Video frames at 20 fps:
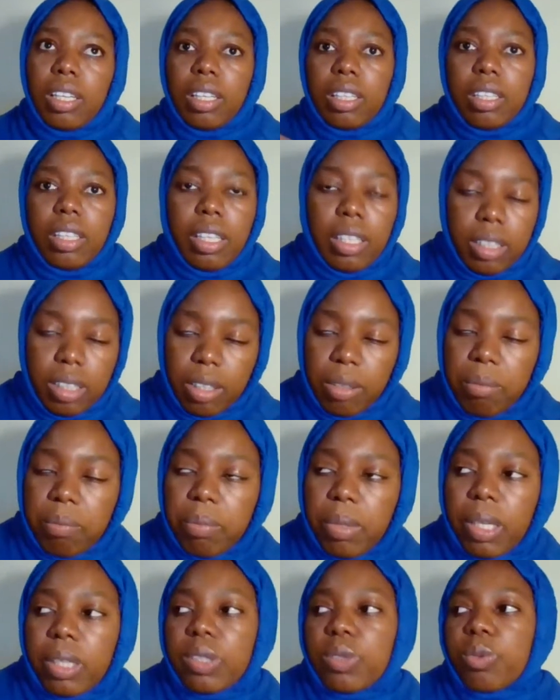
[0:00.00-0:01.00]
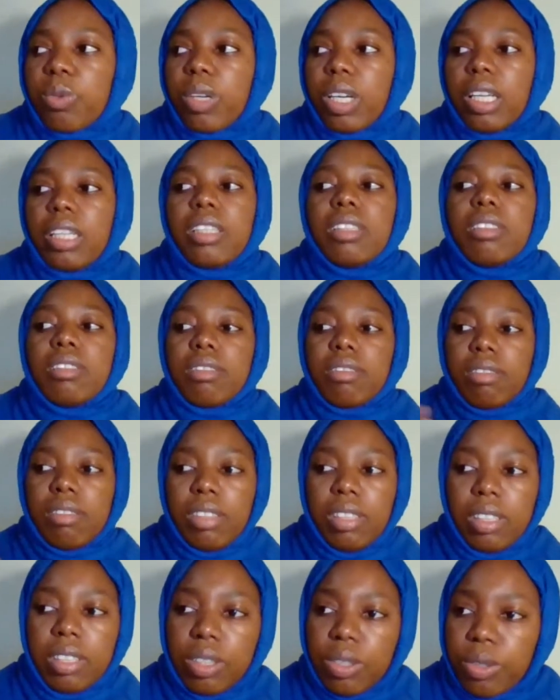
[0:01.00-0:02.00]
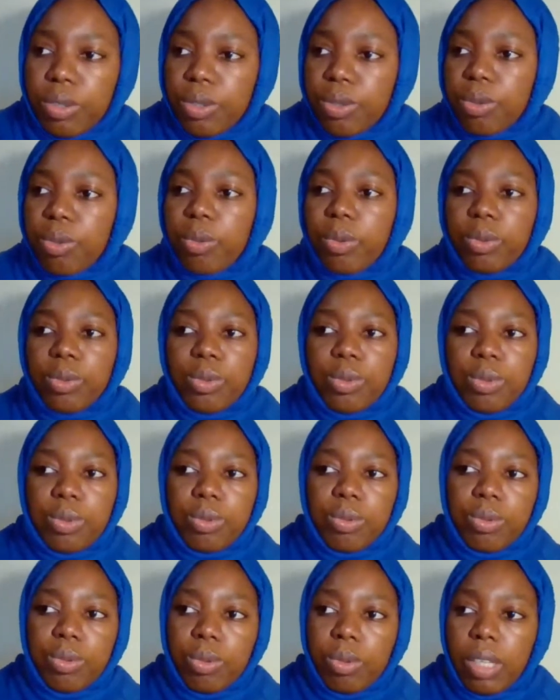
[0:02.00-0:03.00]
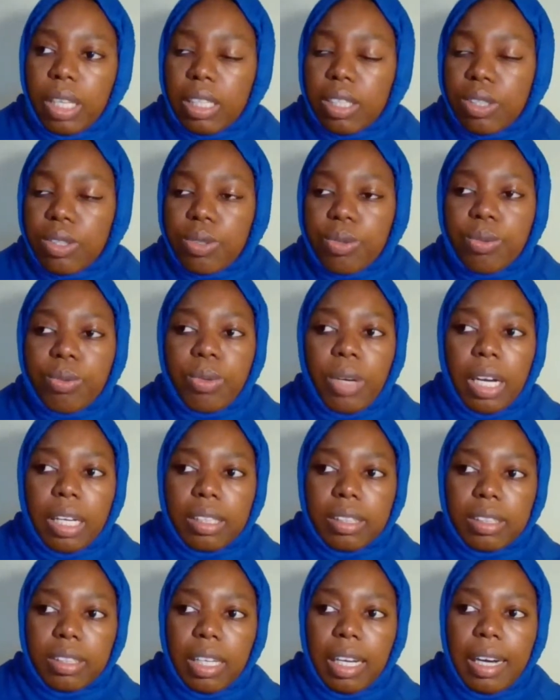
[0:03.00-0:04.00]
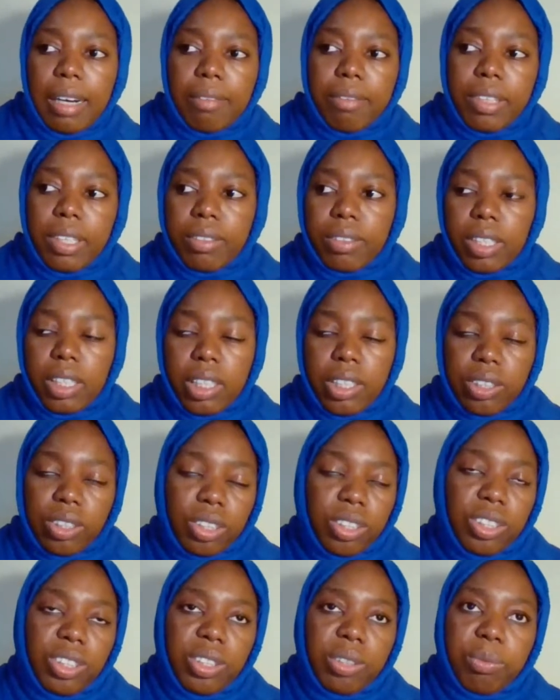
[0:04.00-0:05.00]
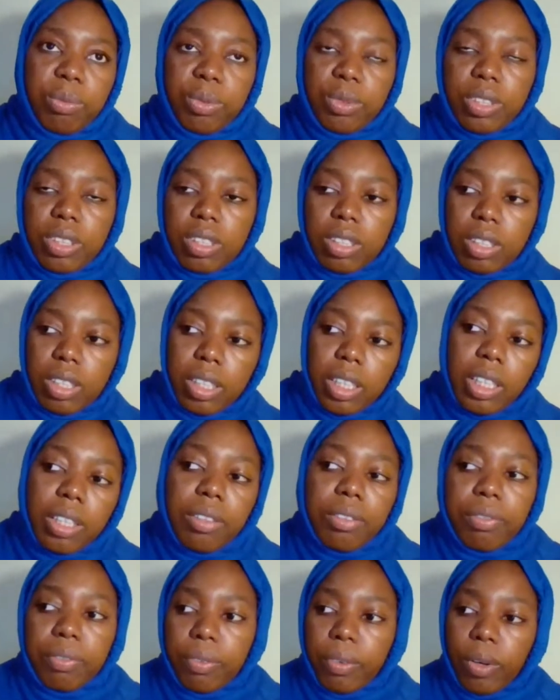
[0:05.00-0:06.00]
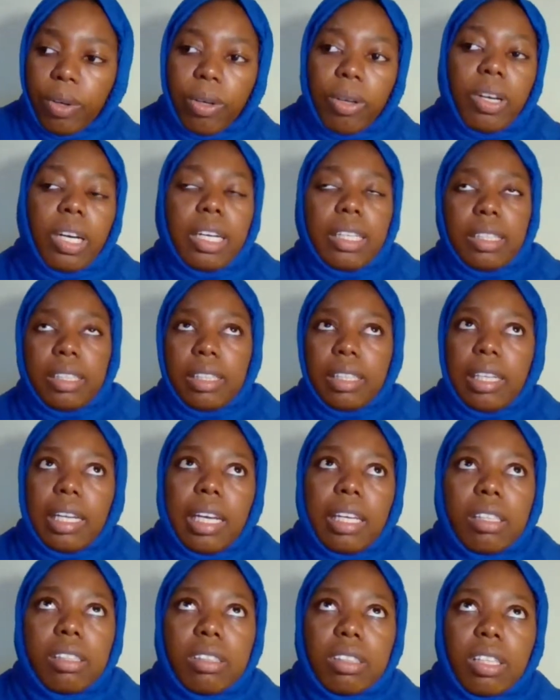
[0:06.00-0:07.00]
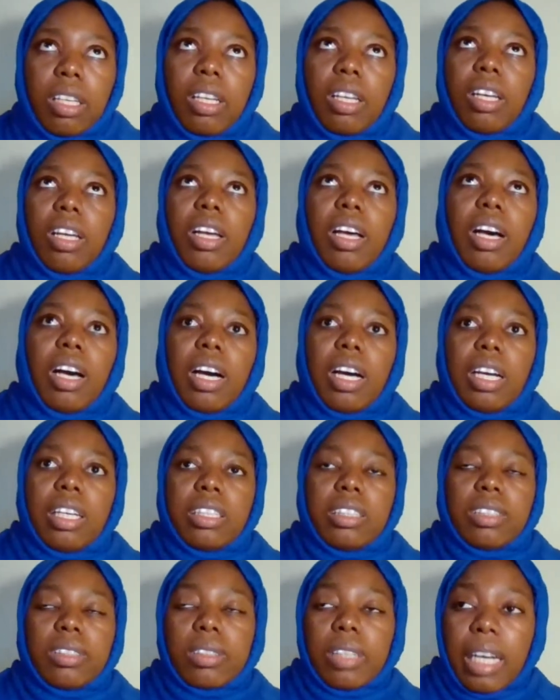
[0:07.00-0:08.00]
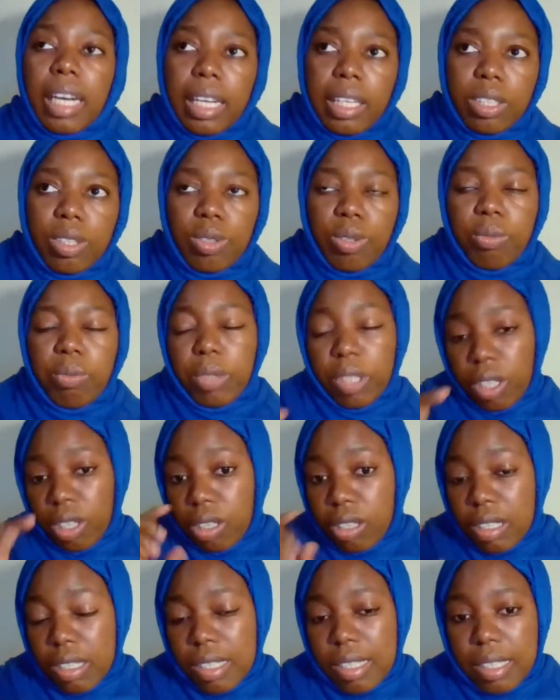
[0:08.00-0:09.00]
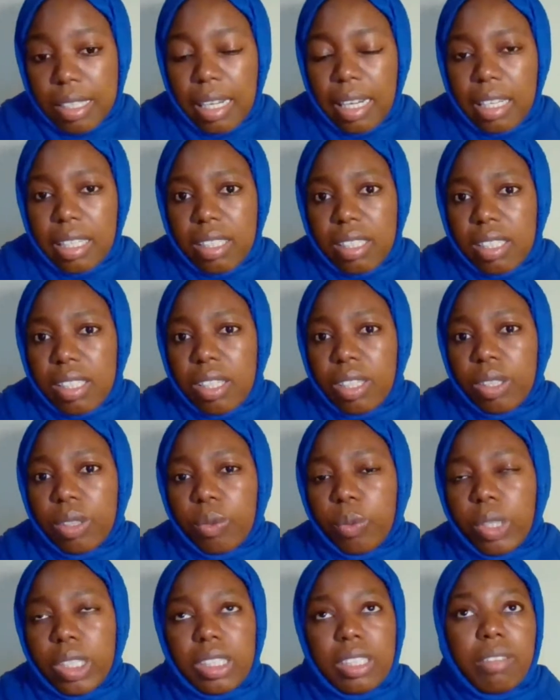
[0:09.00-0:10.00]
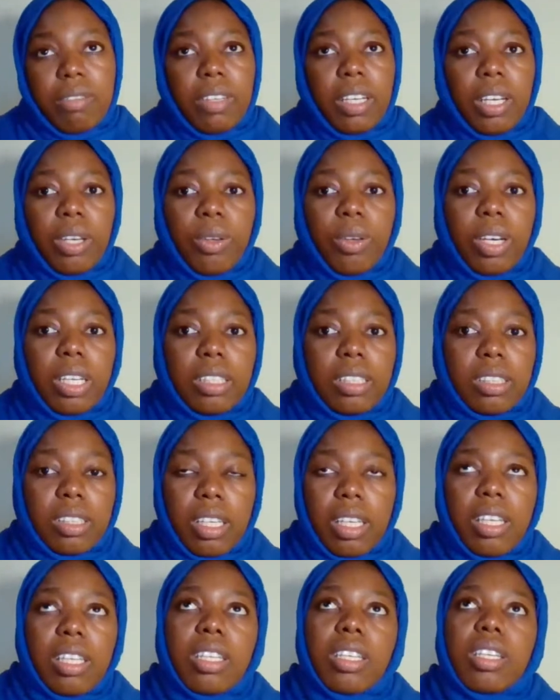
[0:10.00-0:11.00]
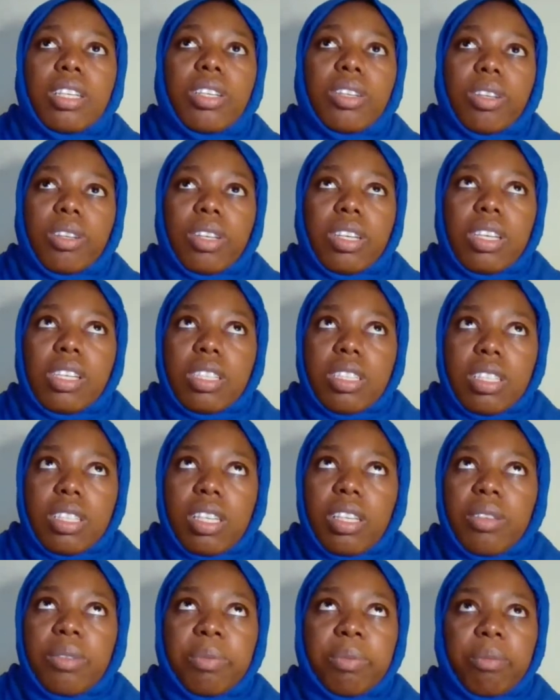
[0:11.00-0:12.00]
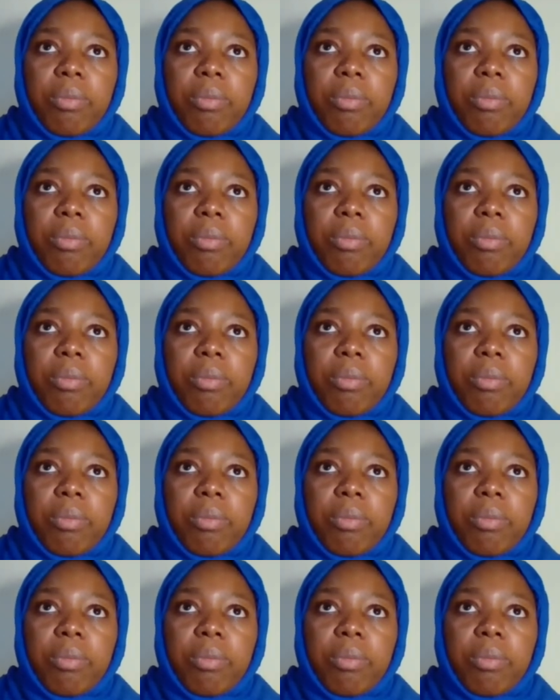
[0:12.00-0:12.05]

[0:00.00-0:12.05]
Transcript: Let impact one lead to two, let two and have a relationship with three, four, and the likes. And try to be concise in whatever you are saying in your AC.